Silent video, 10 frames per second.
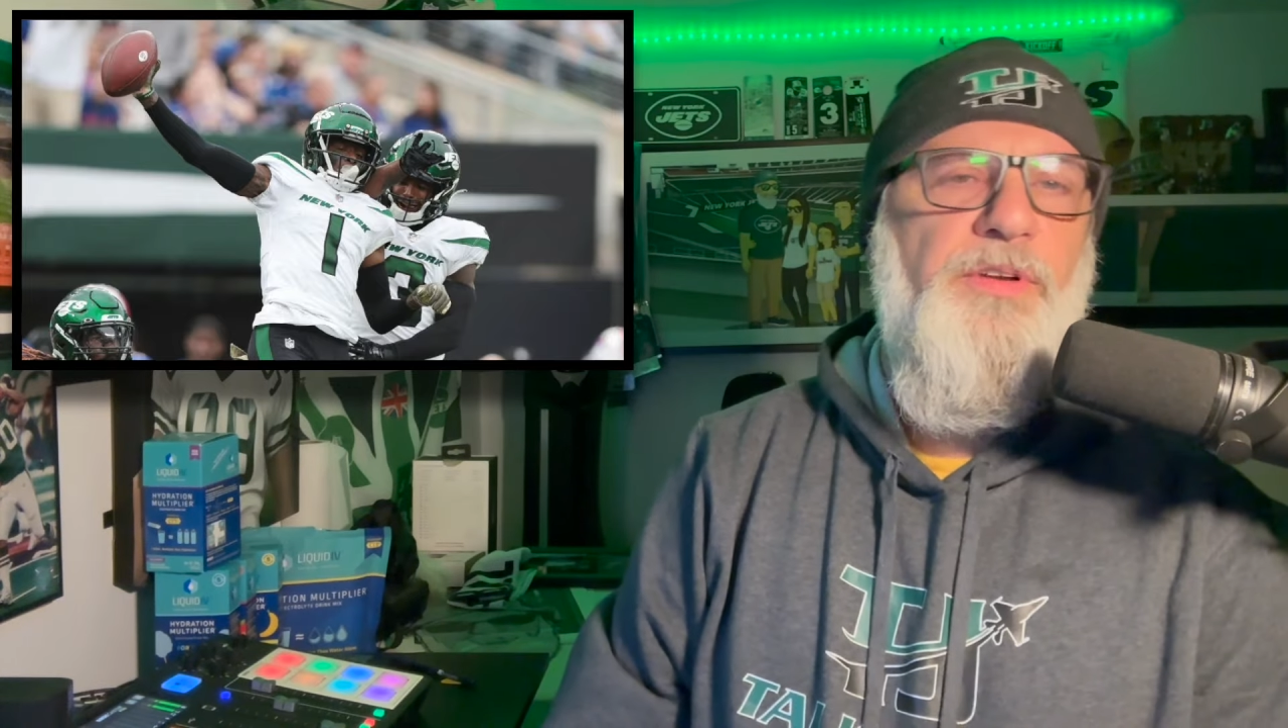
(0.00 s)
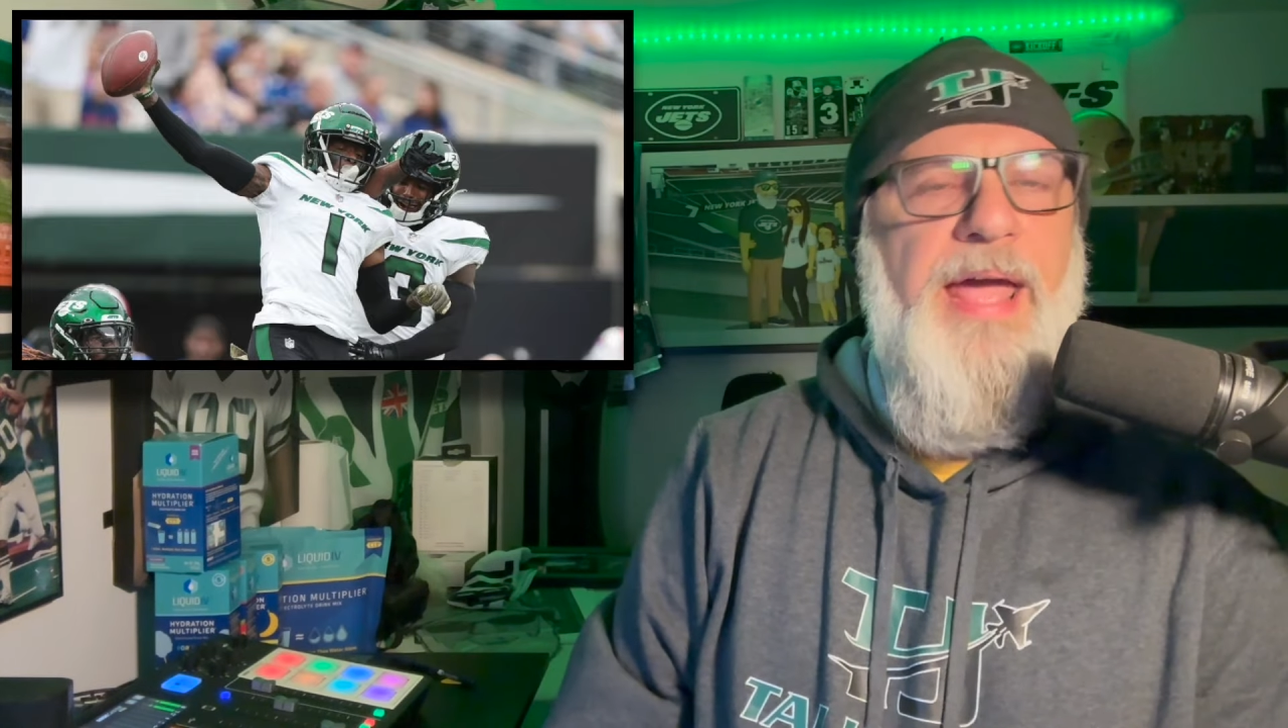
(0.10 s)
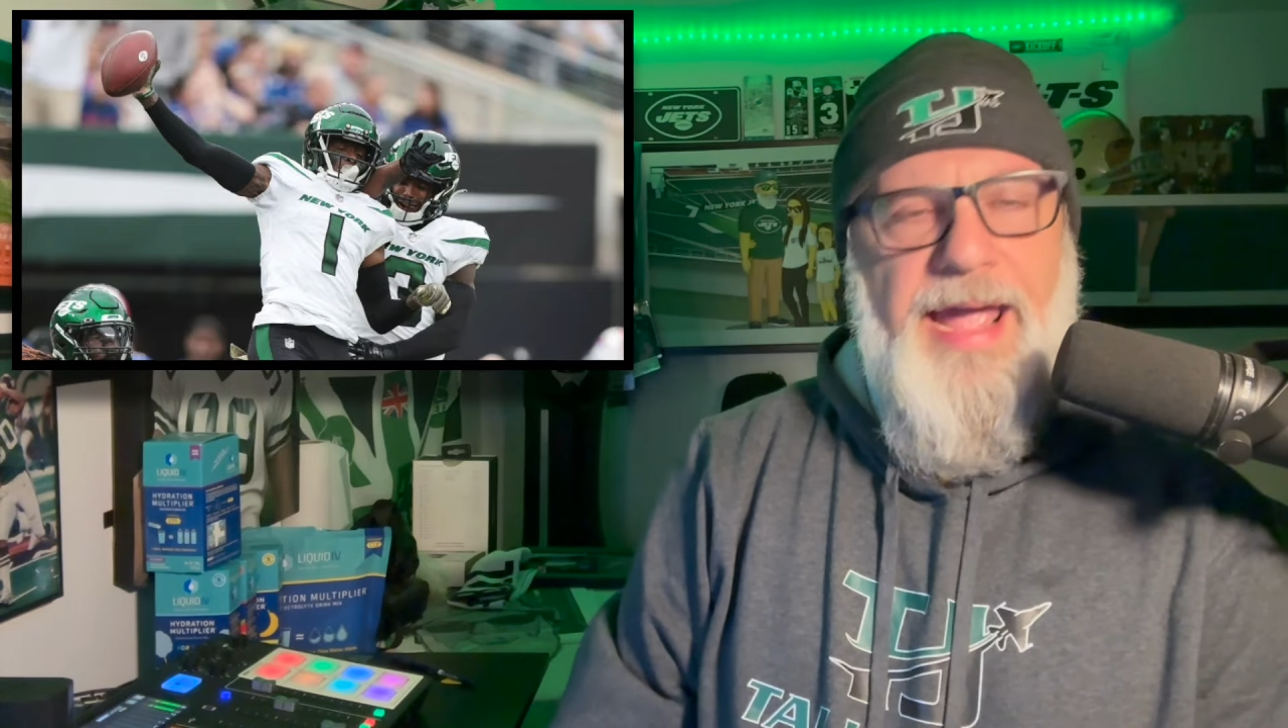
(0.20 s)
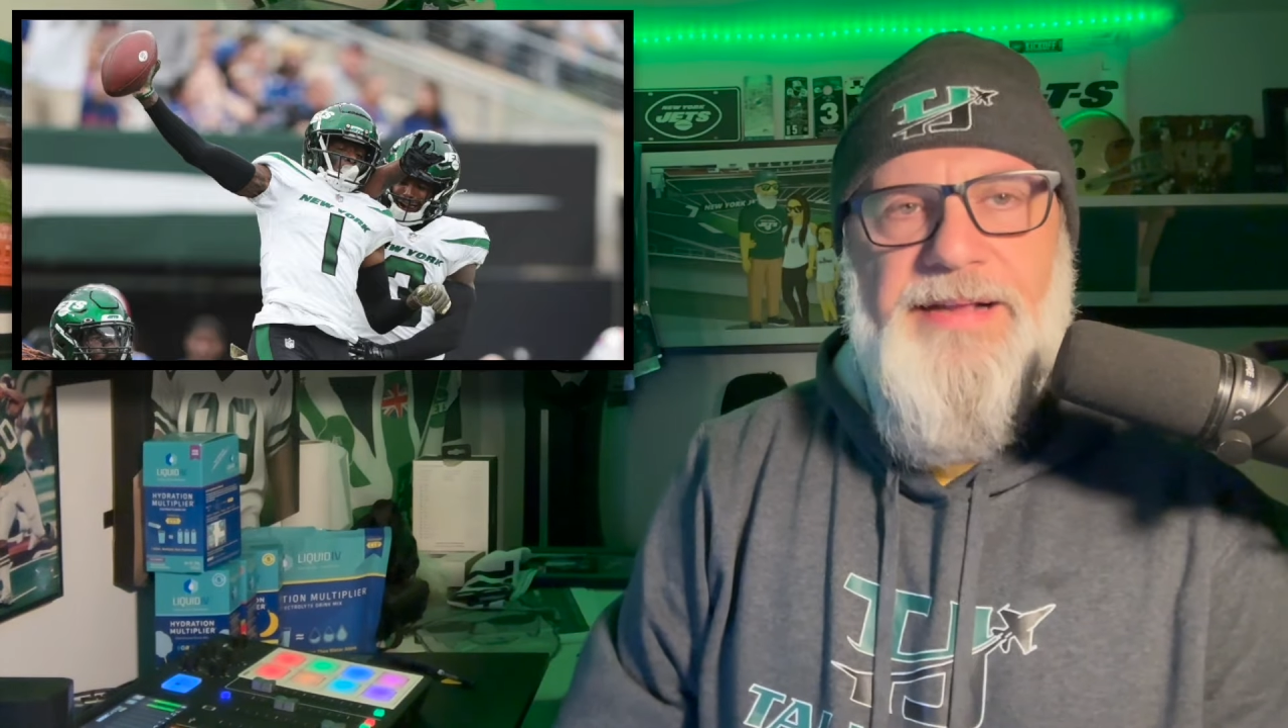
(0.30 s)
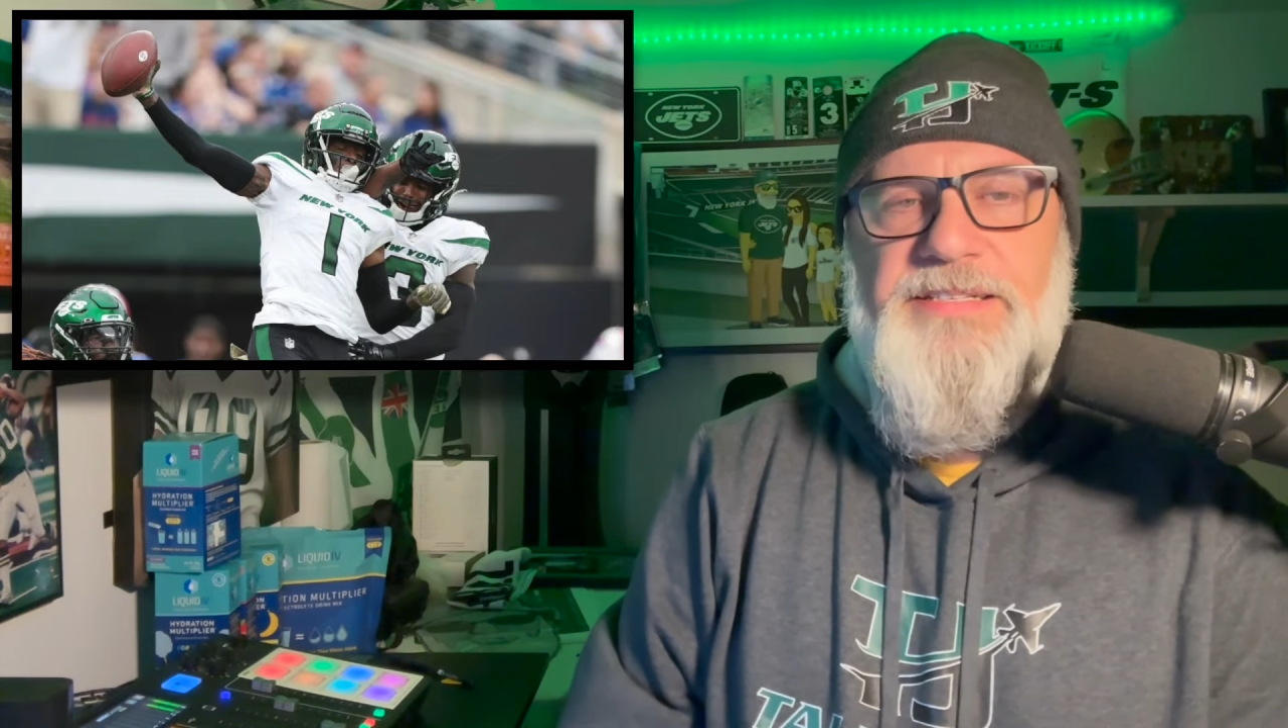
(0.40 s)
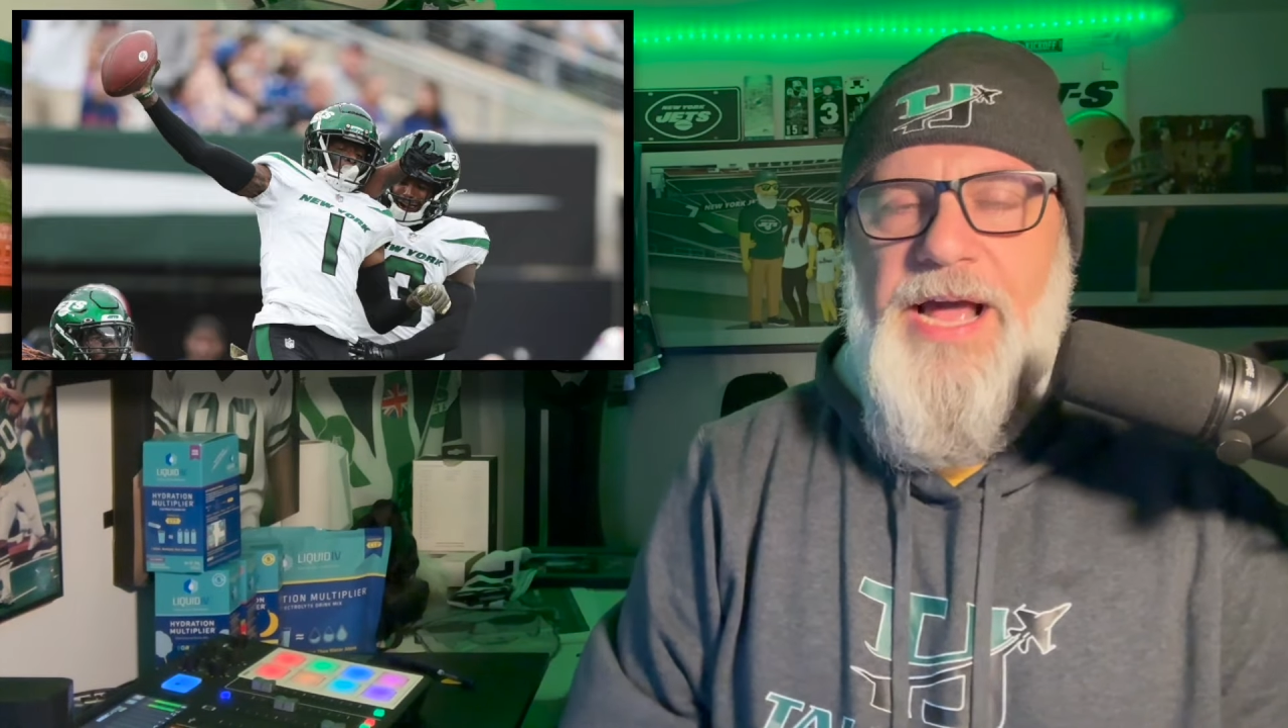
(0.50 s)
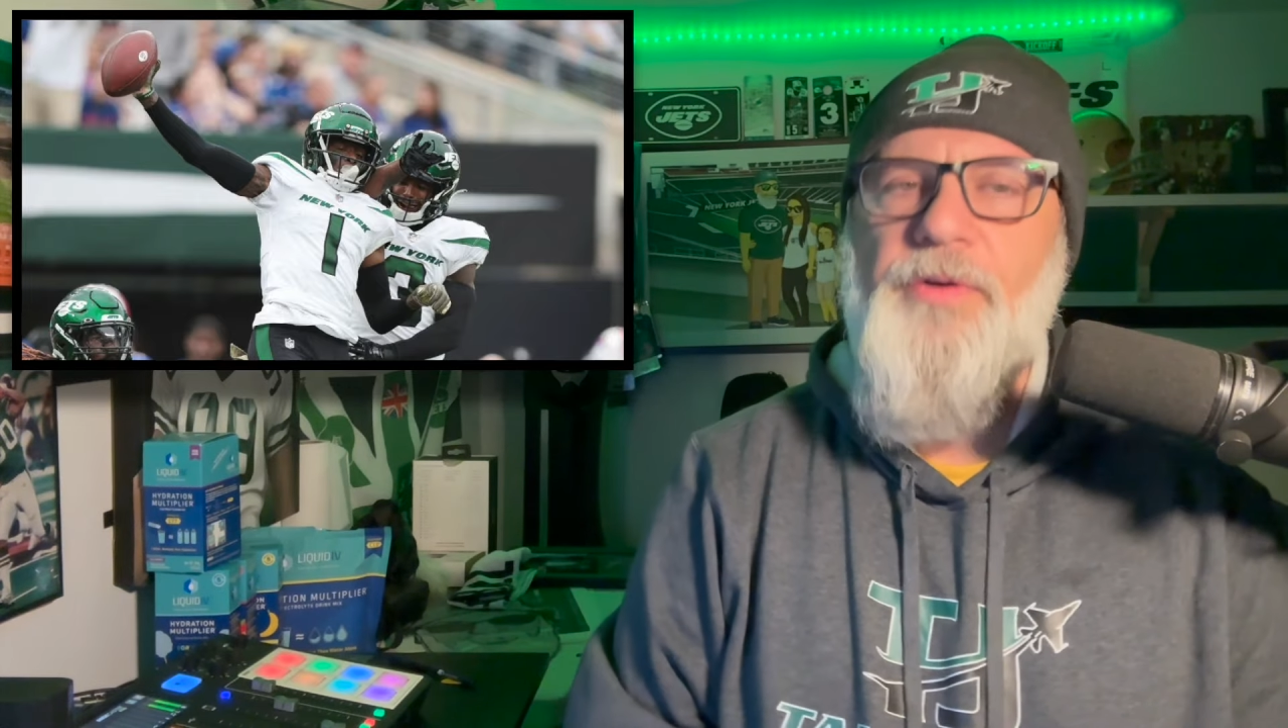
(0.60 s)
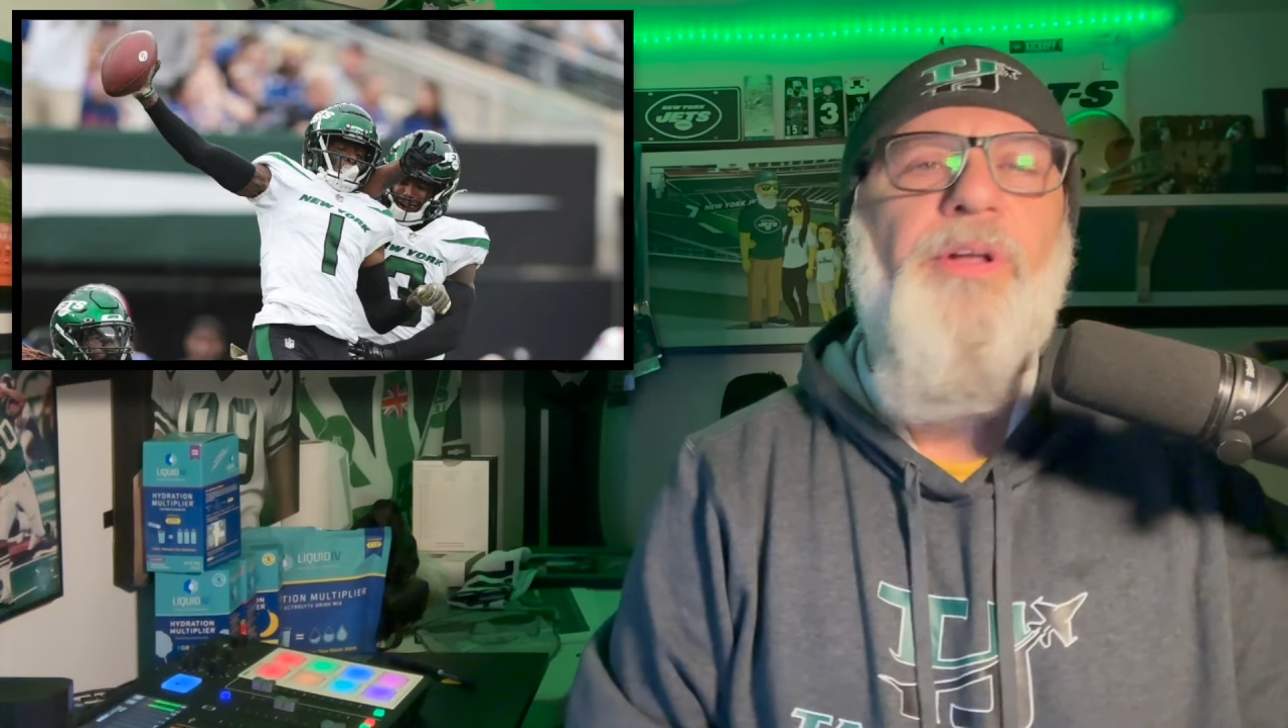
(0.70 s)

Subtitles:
Hands down,